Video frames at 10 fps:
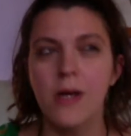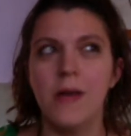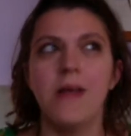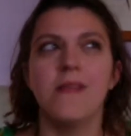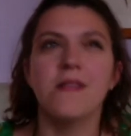
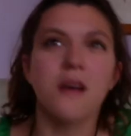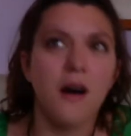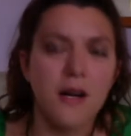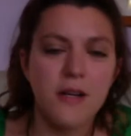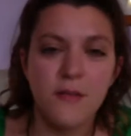It's
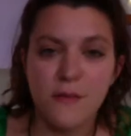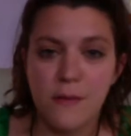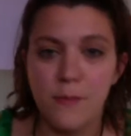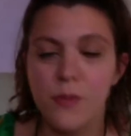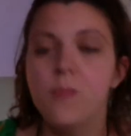kind of
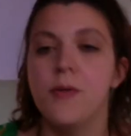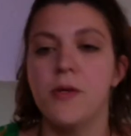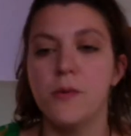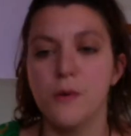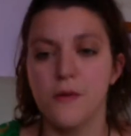simple, but
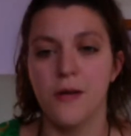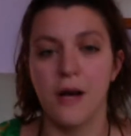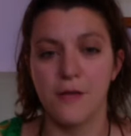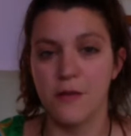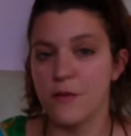you also
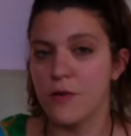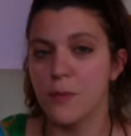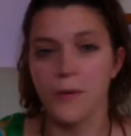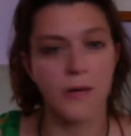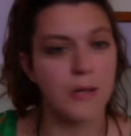have to stop
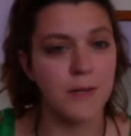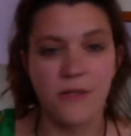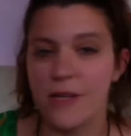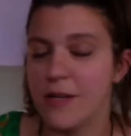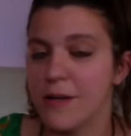your
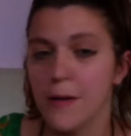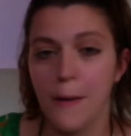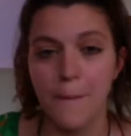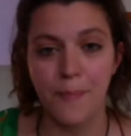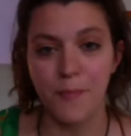limiting
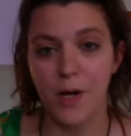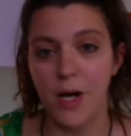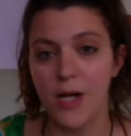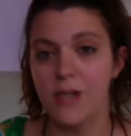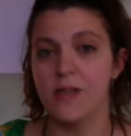
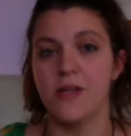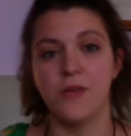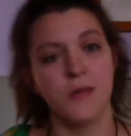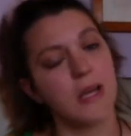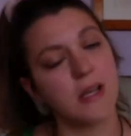mind and
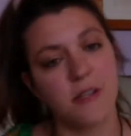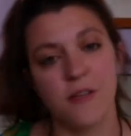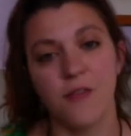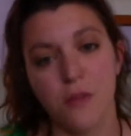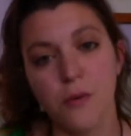your
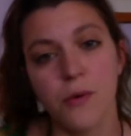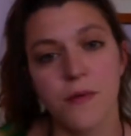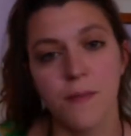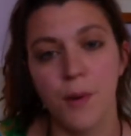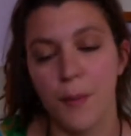negative
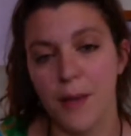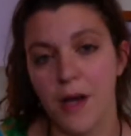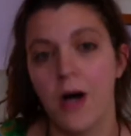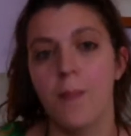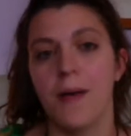thoughts popping
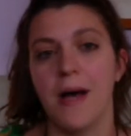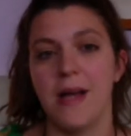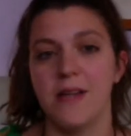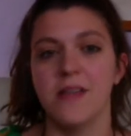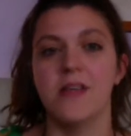up
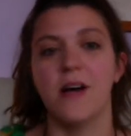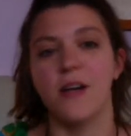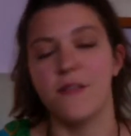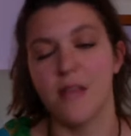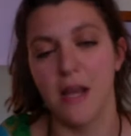and
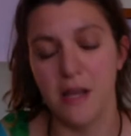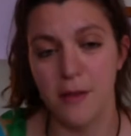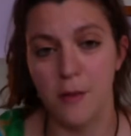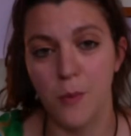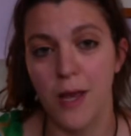kind of getting
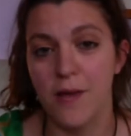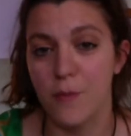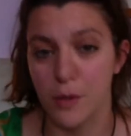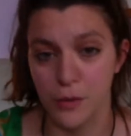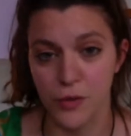in the way of
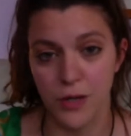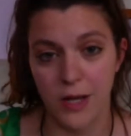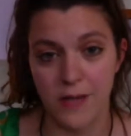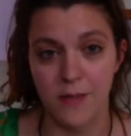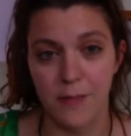what you're
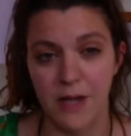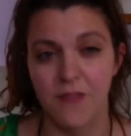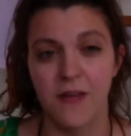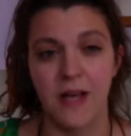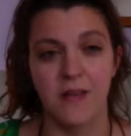trying to
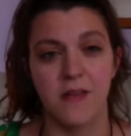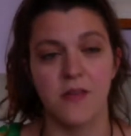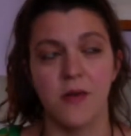manifest.